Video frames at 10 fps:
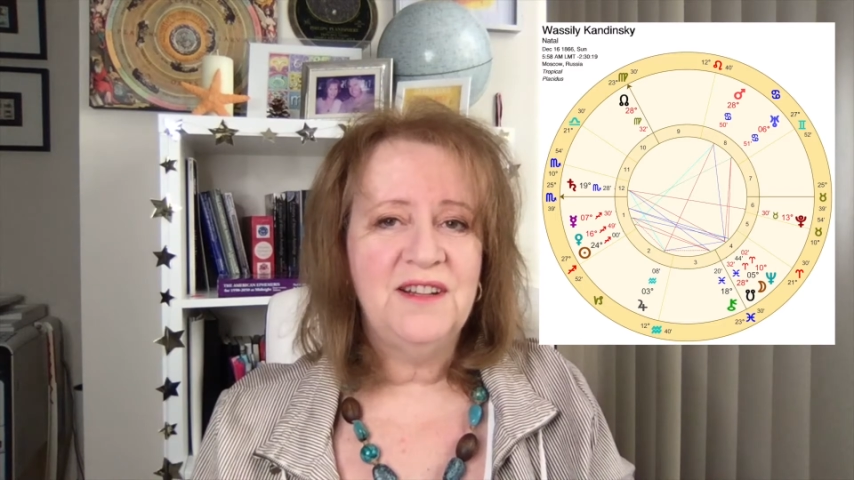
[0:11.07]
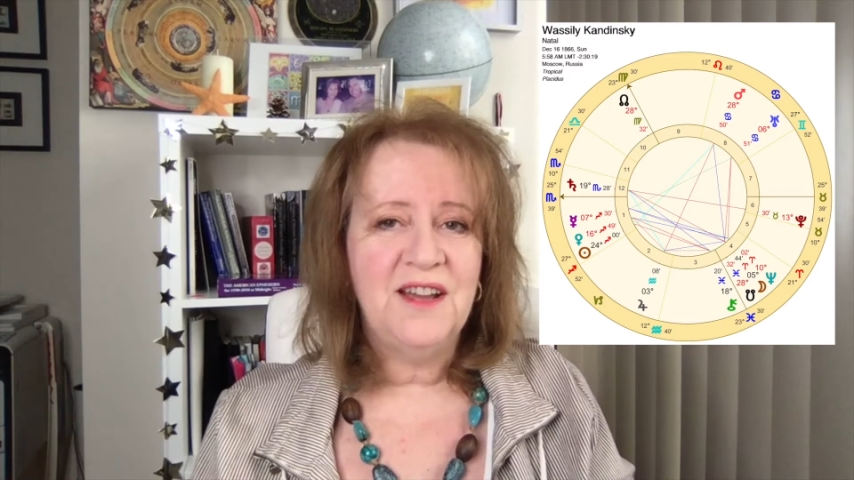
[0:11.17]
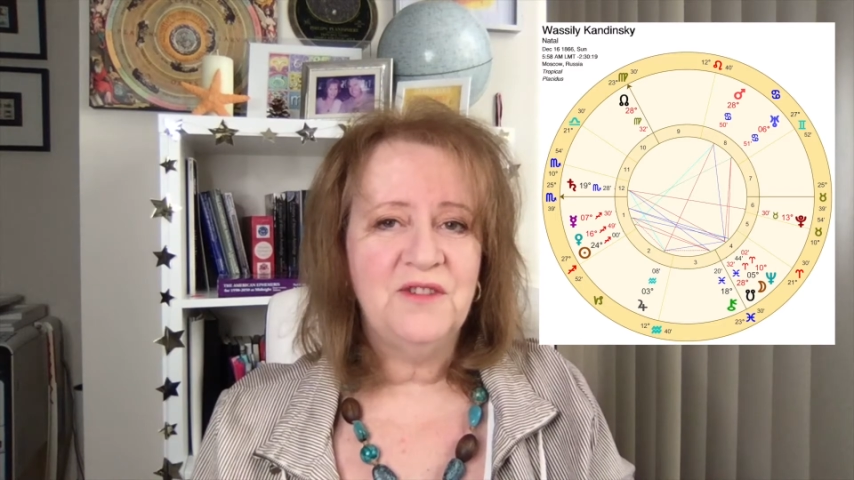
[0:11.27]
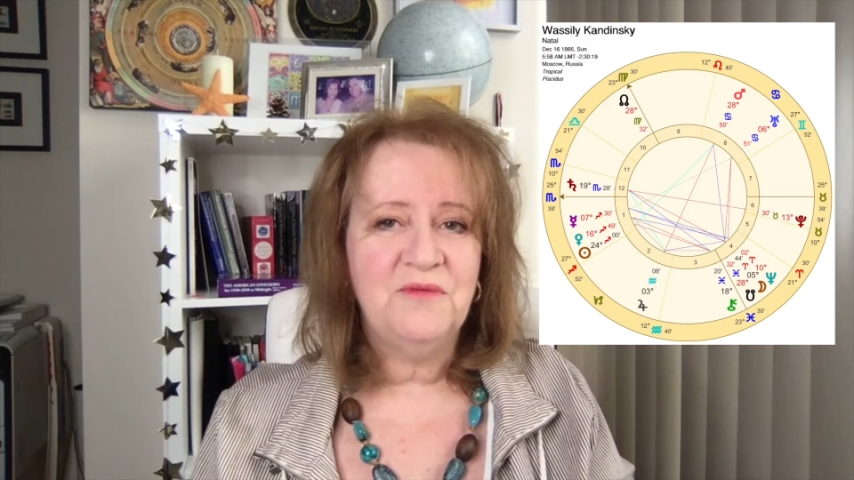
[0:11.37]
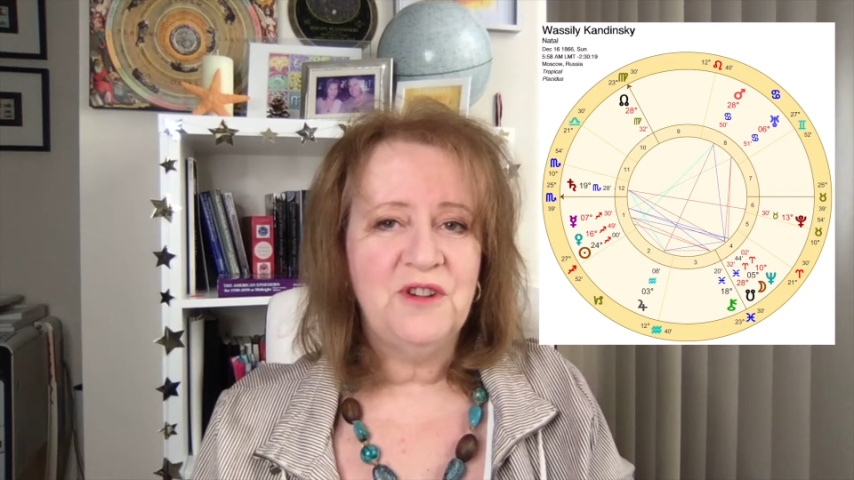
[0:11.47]
how
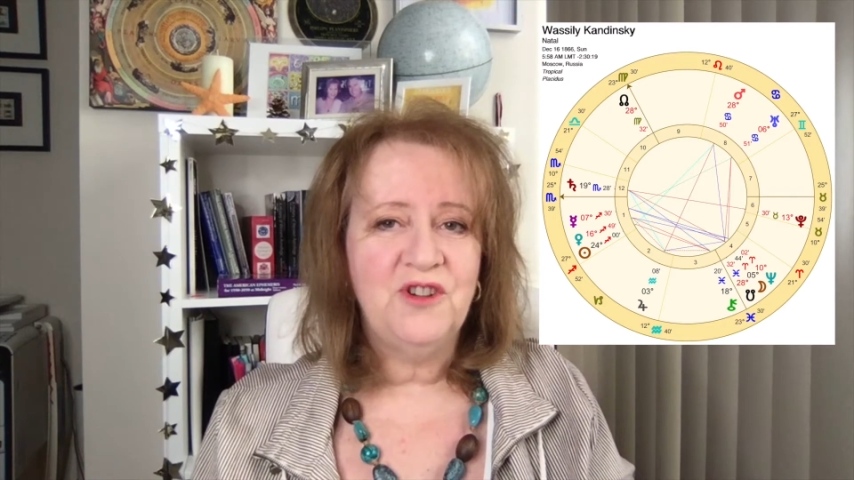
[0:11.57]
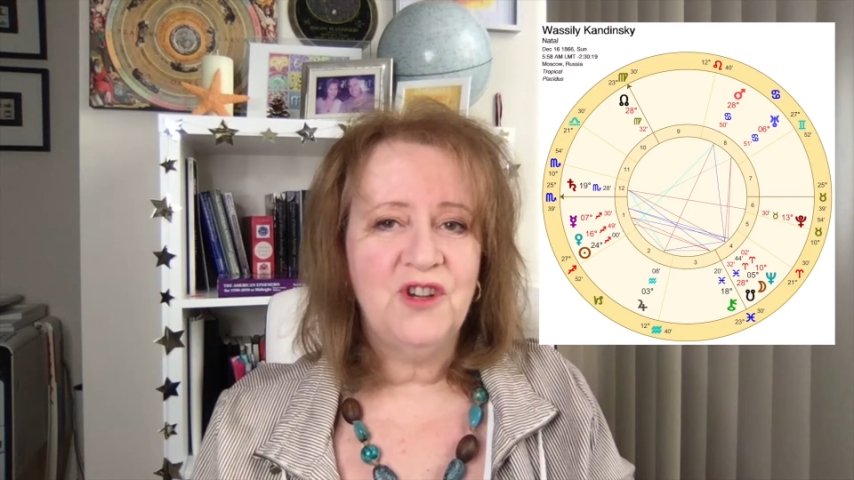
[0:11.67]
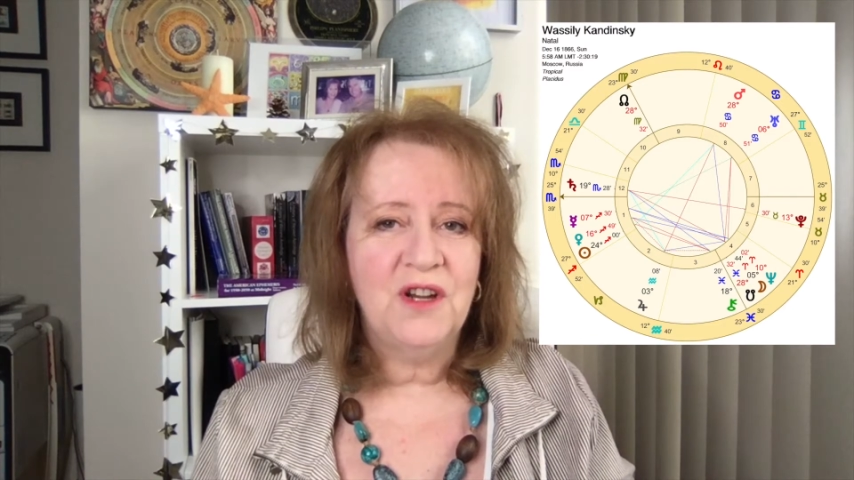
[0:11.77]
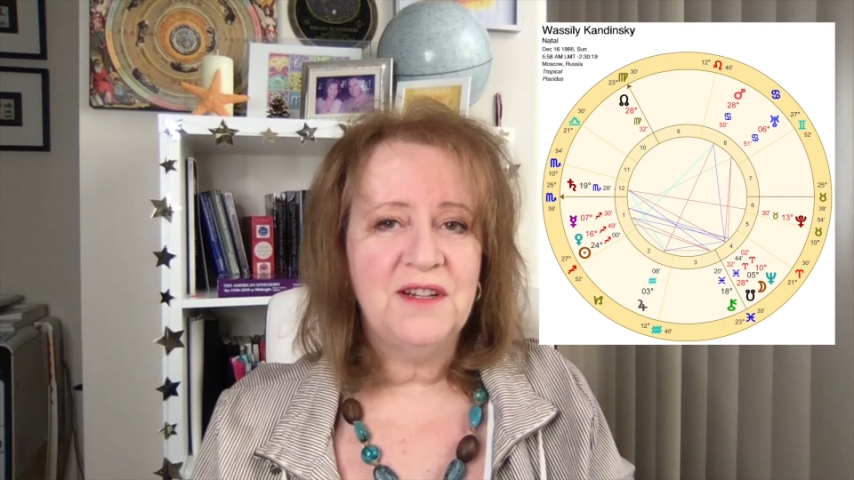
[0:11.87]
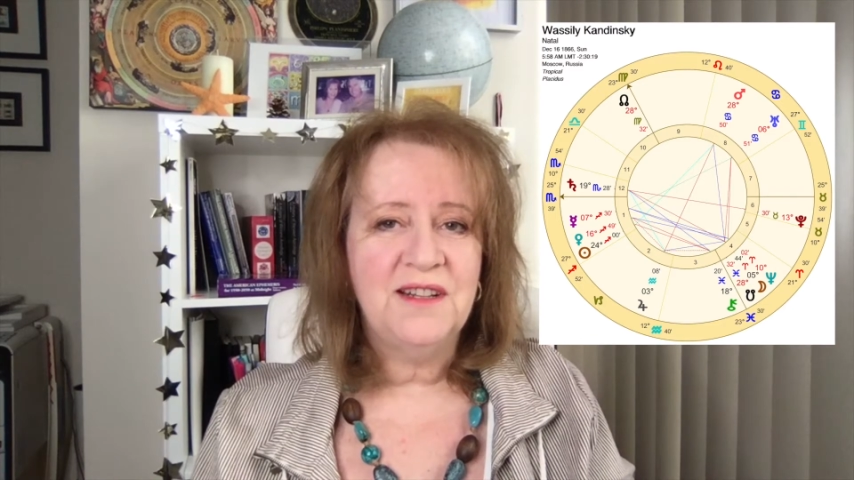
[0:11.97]
to read a
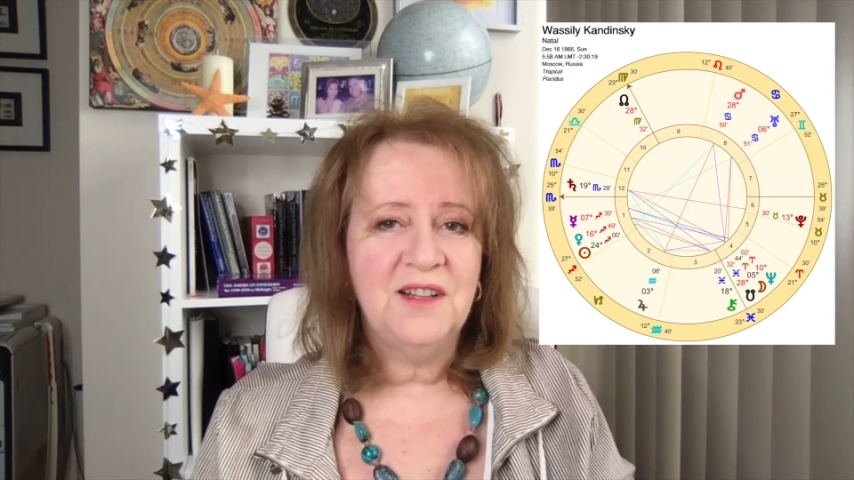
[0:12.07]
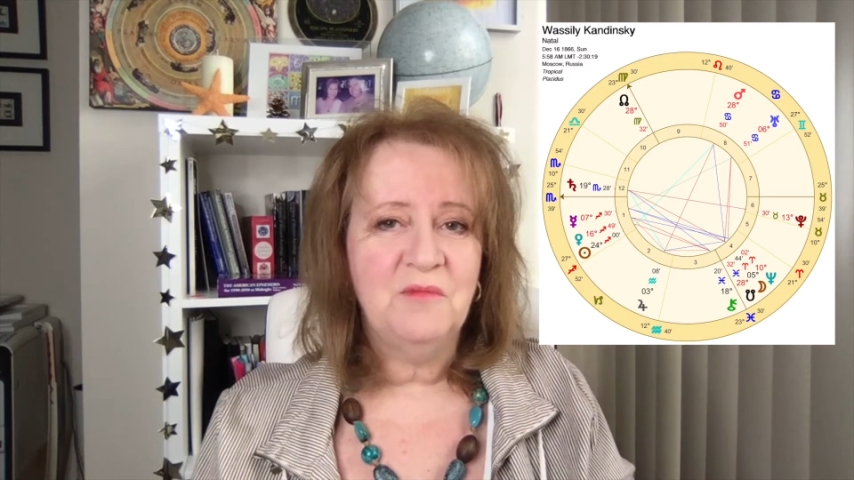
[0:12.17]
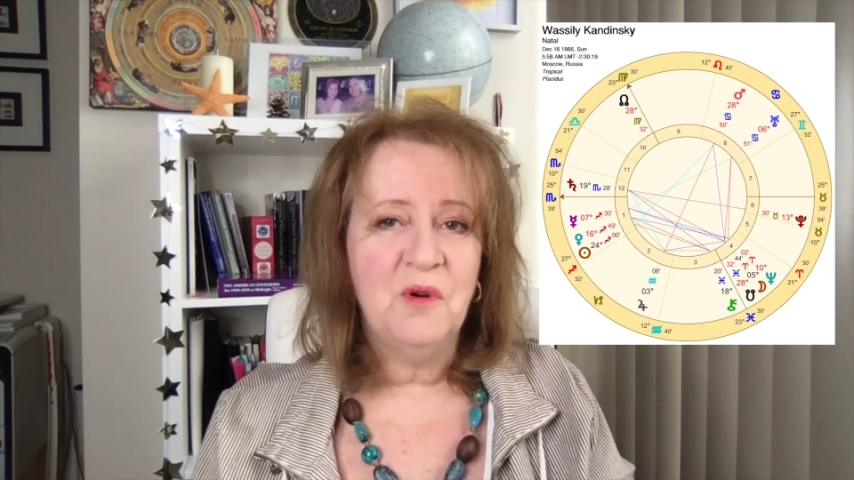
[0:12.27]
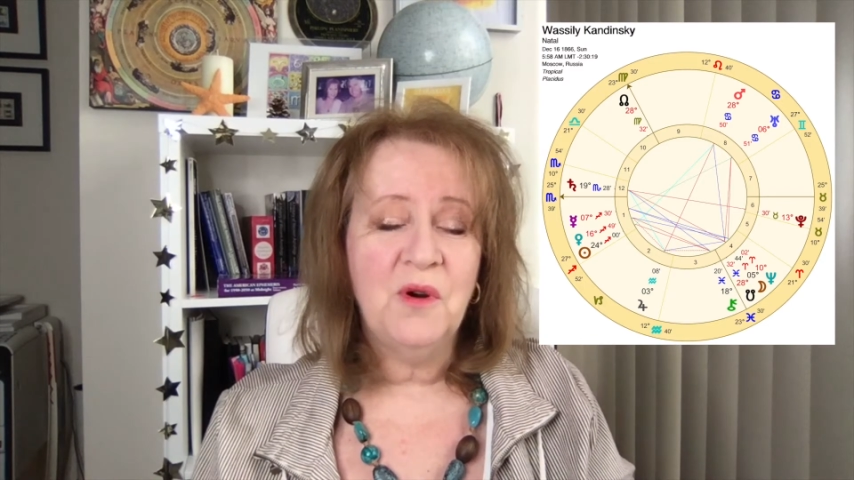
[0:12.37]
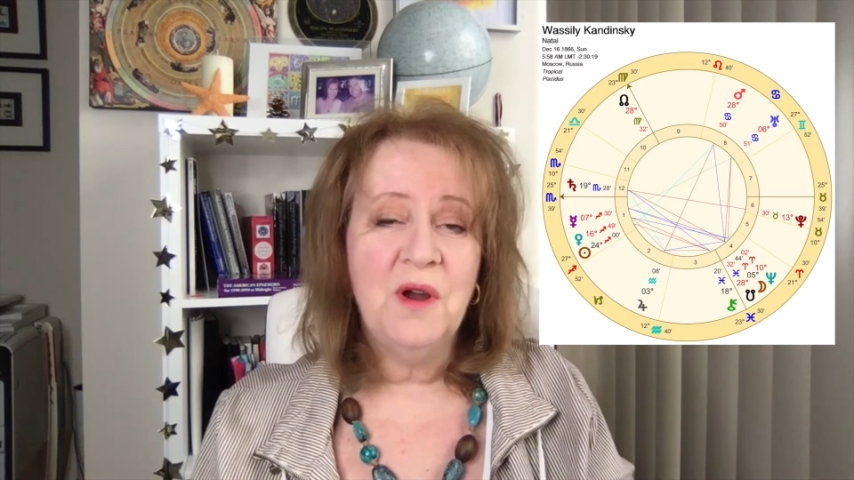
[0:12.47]
chart a little
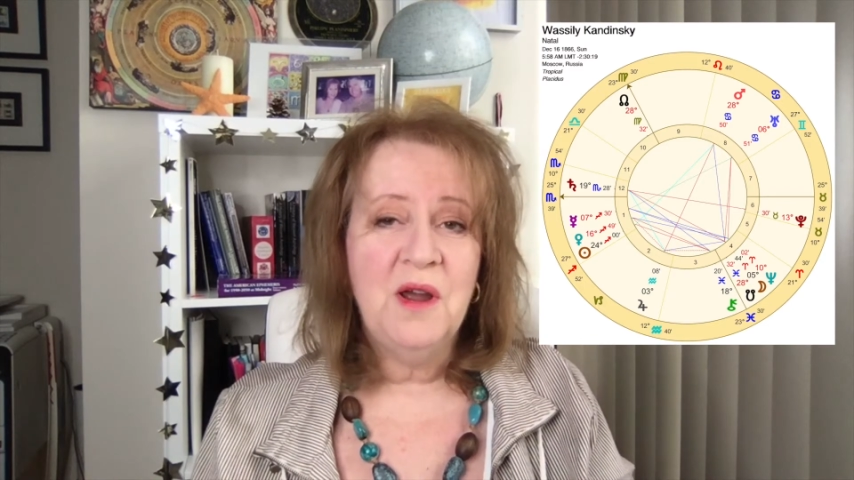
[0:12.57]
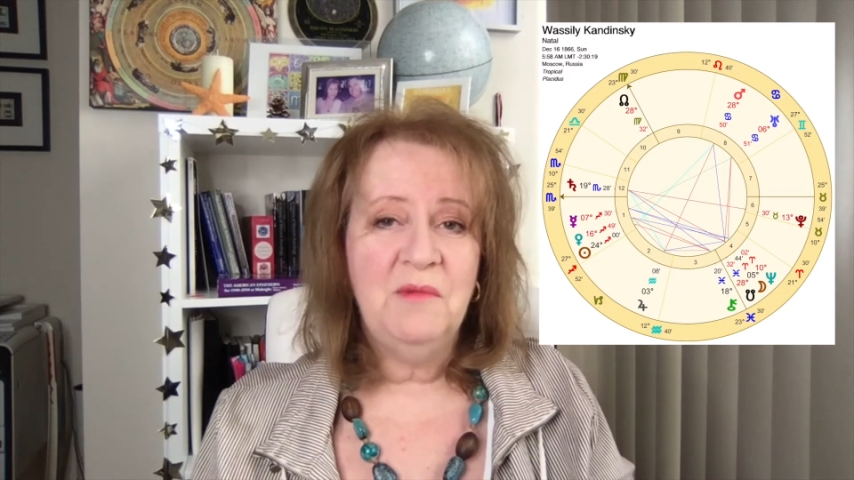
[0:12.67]
more